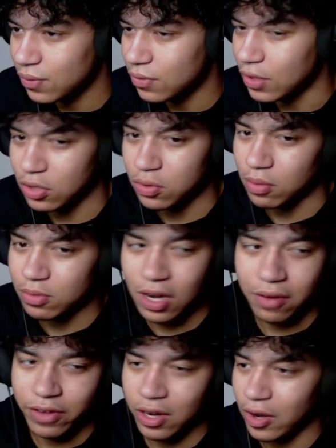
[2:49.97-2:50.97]
That's what I'm trying
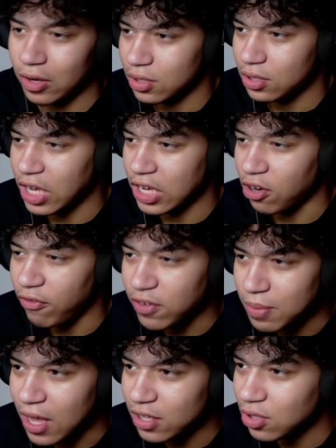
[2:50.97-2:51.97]
to figure out. Takes off his
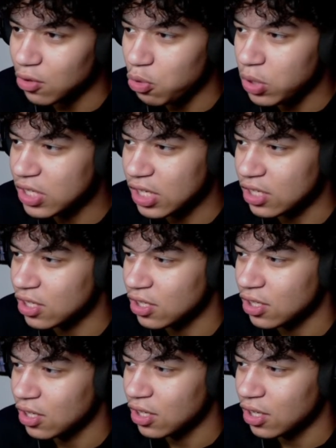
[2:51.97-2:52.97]
mask? Who is this?
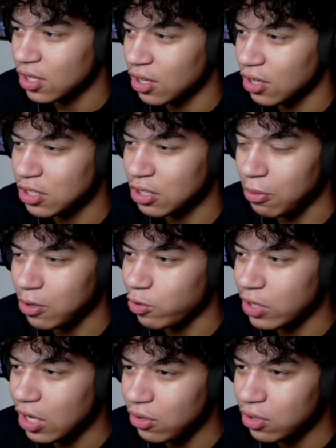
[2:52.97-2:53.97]
Is somebody we
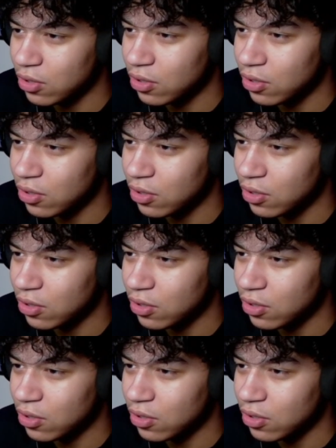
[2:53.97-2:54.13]
know?